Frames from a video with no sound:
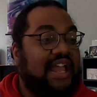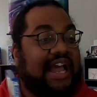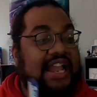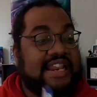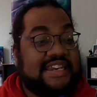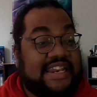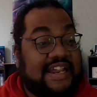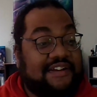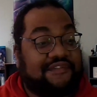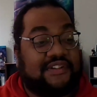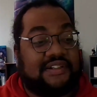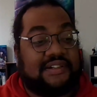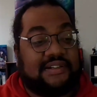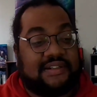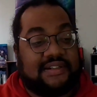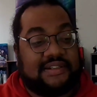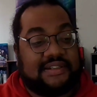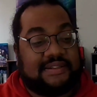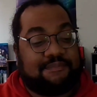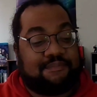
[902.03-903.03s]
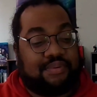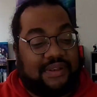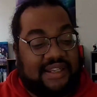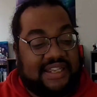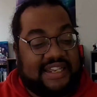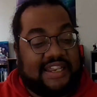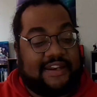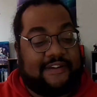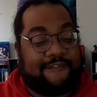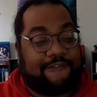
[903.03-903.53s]
I never
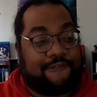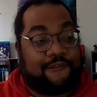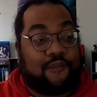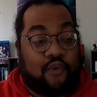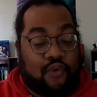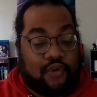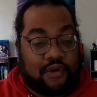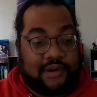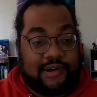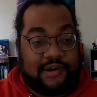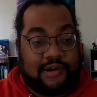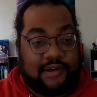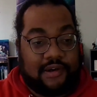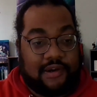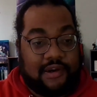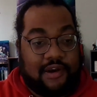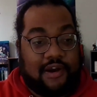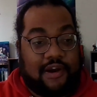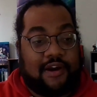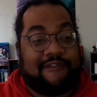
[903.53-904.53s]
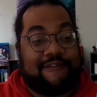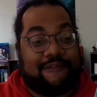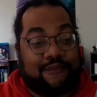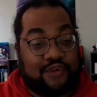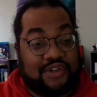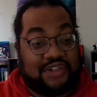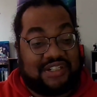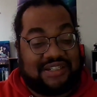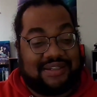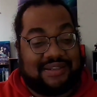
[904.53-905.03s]
played 4,
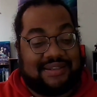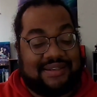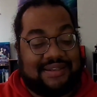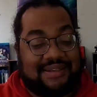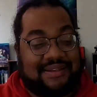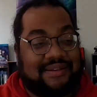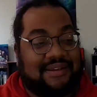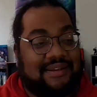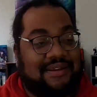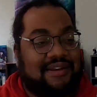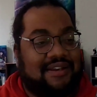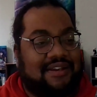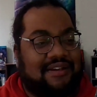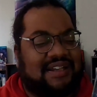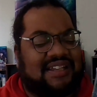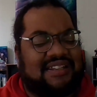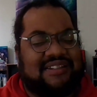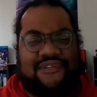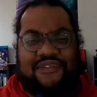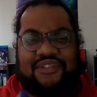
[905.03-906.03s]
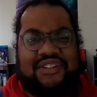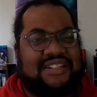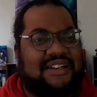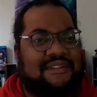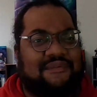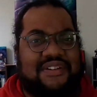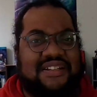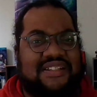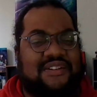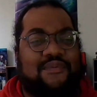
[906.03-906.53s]
unfortunately, because for
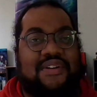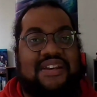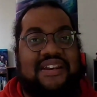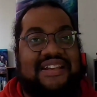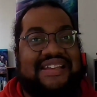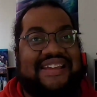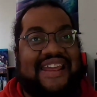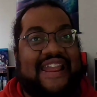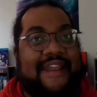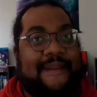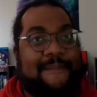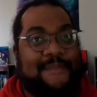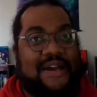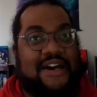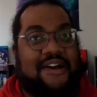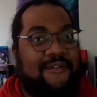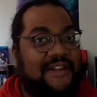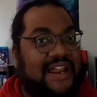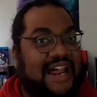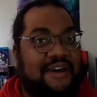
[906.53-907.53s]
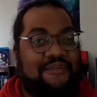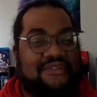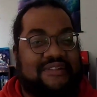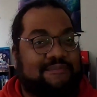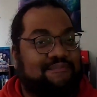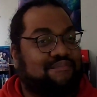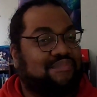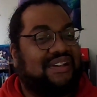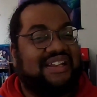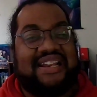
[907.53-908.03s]
some reason when it came out, I was
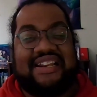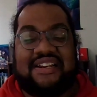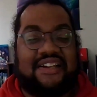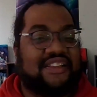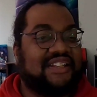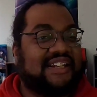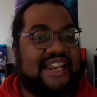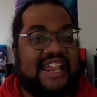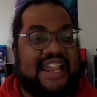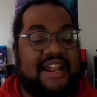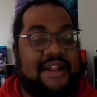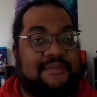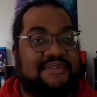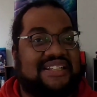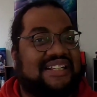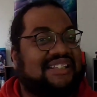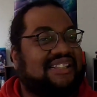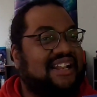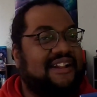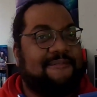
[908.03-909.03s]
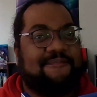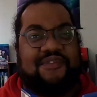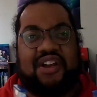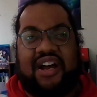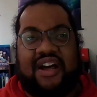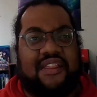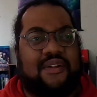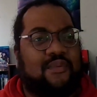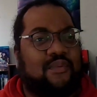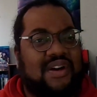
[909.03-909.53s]
playing other games. I think
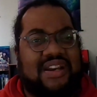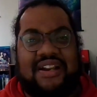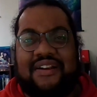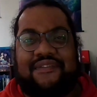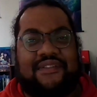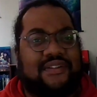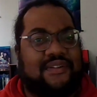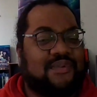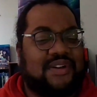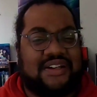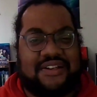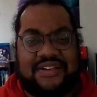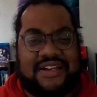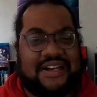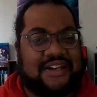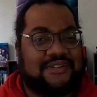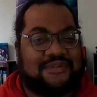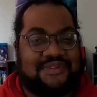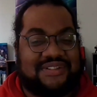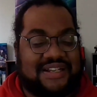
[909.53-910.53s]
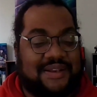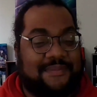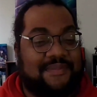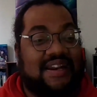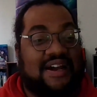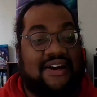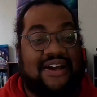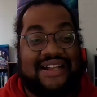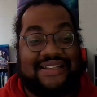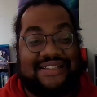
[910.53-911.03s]
whatever else was coming
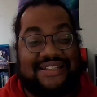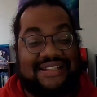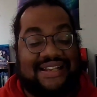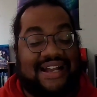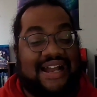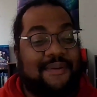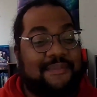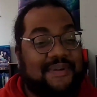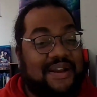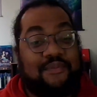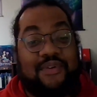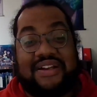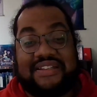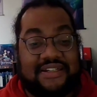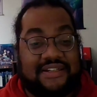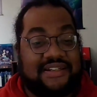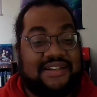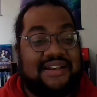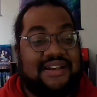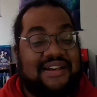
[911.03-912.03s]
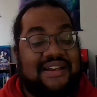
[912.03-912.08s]
out at the time, I wasn't